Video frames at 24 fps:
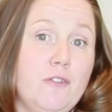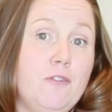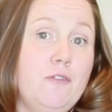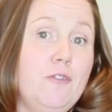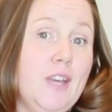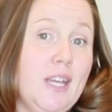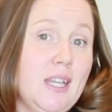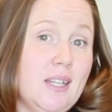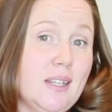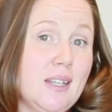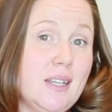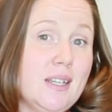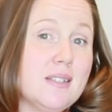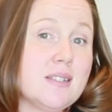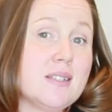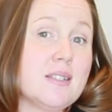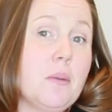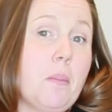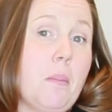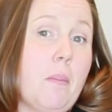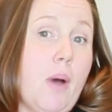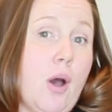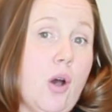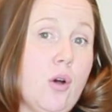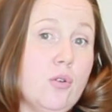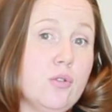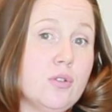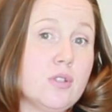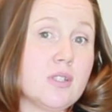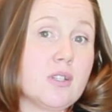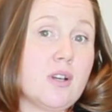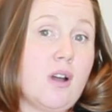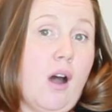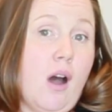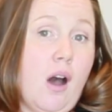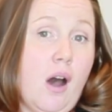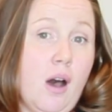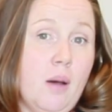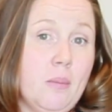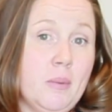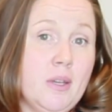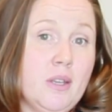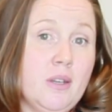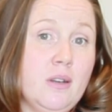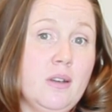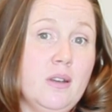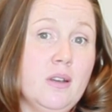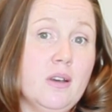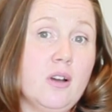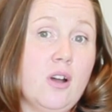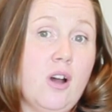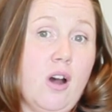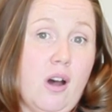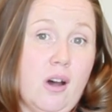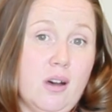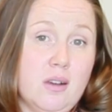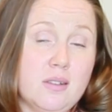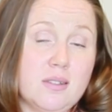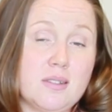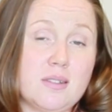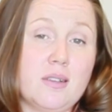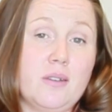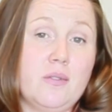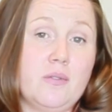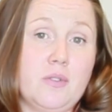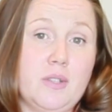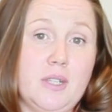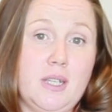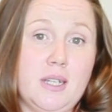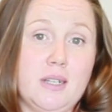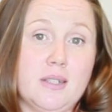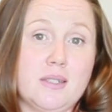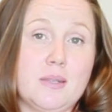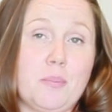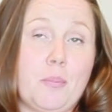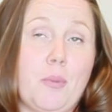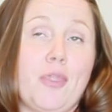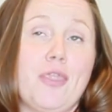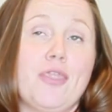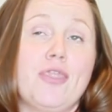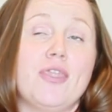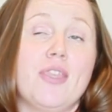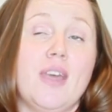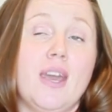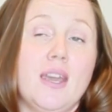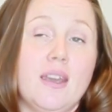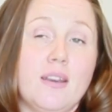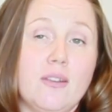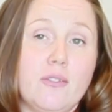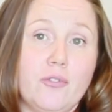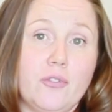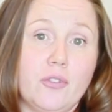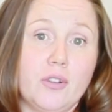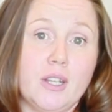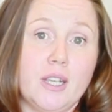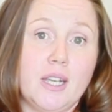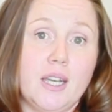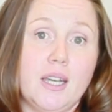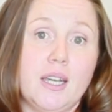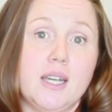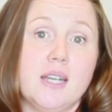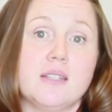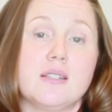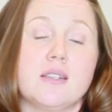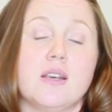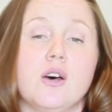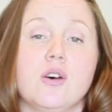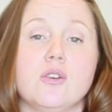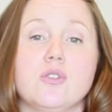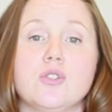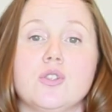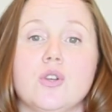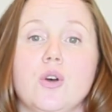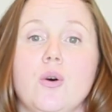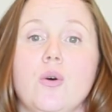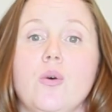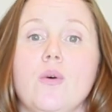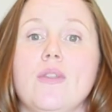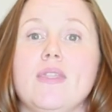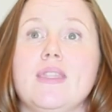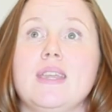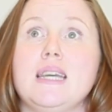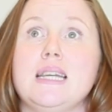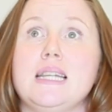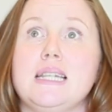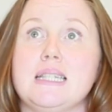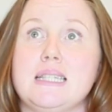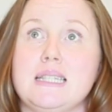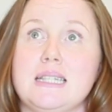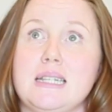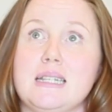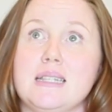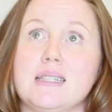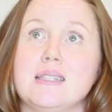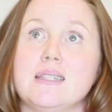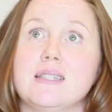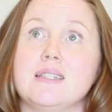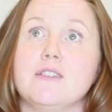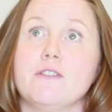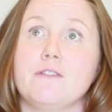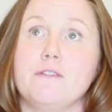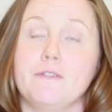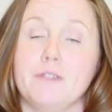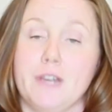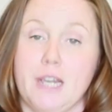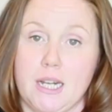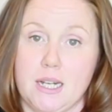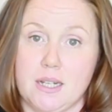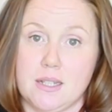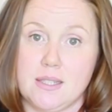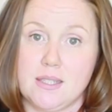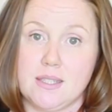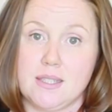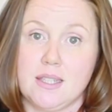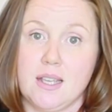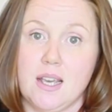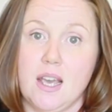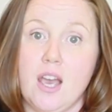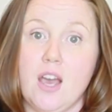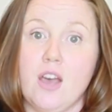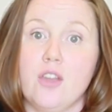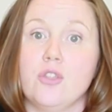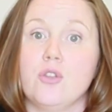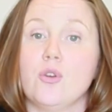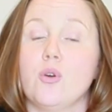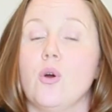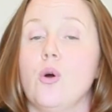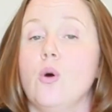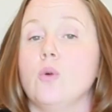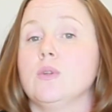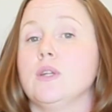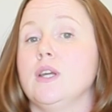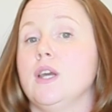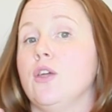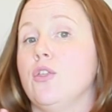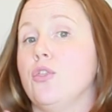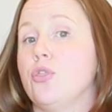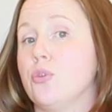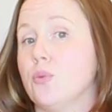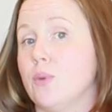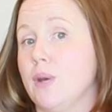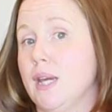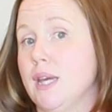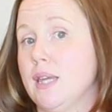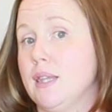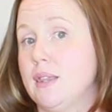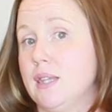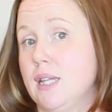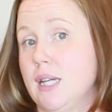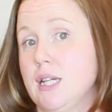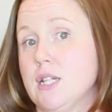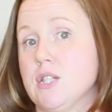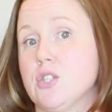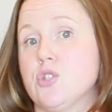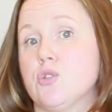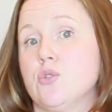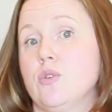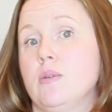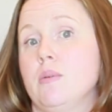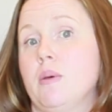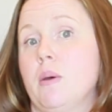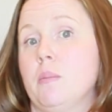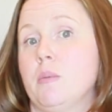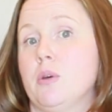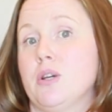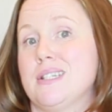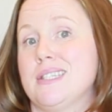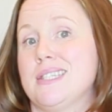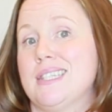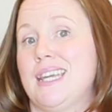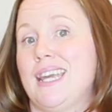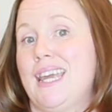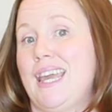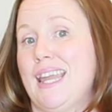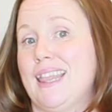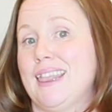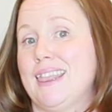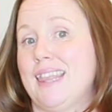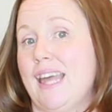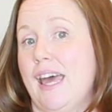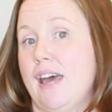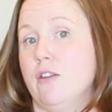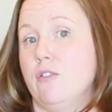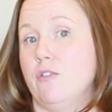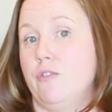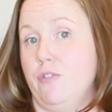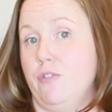Fit is the most common cause of leaks, but thankfully it's also the easiest to fix. There are only 3 things to remember to get that